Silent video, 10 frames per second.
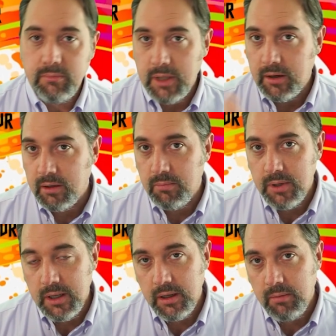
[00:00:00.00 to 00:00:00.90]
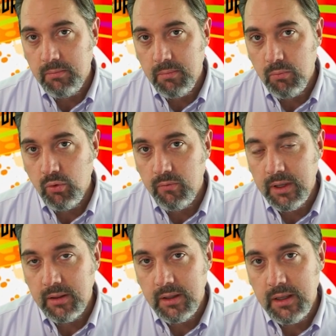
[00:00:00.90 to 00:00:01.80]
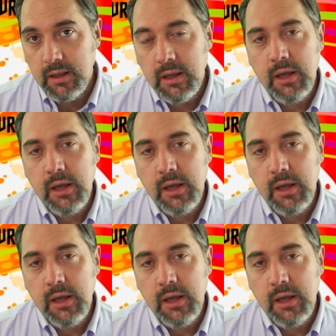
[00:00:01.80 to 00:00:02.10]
That could be moving the